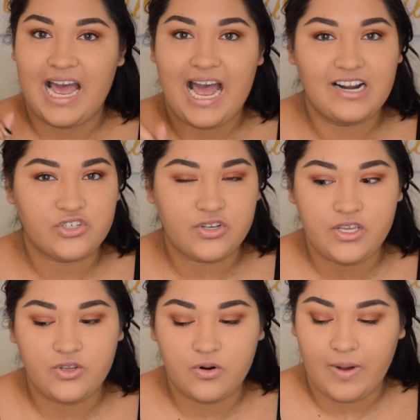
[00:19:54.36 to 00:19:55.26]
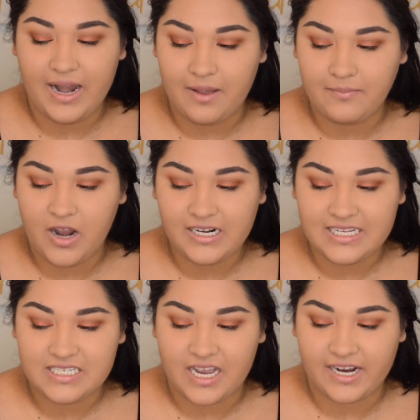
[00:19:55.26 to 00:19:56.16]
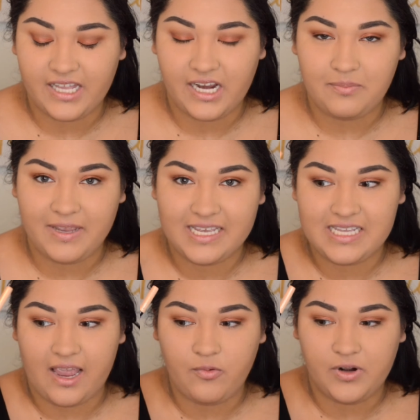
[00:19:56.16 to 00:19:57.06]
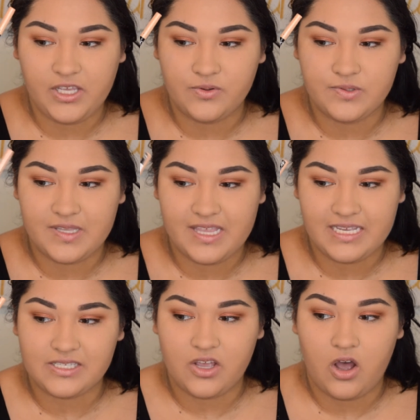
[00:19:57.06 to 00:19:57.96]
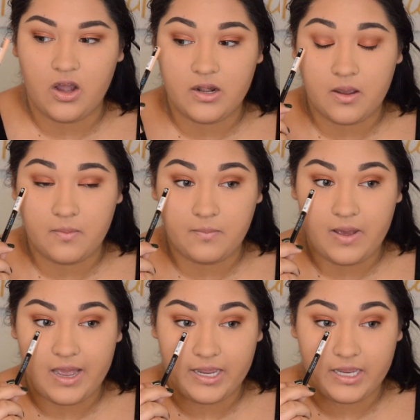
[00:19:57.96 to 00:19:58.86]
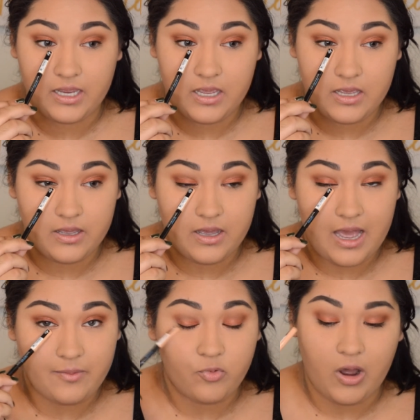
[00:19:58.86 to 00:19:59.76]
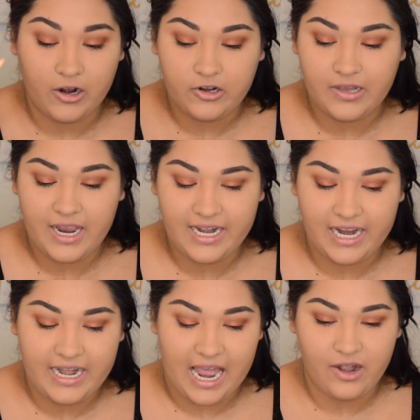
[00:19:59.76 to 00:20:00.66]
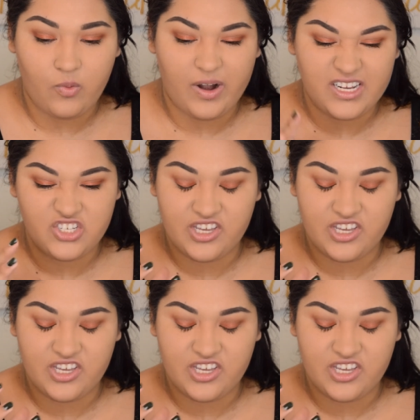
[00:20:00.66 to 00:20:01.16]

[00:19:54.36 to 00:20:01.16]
Actually, you know what? I'm not going to tight line because I want to use this on my waterline and I don't want it to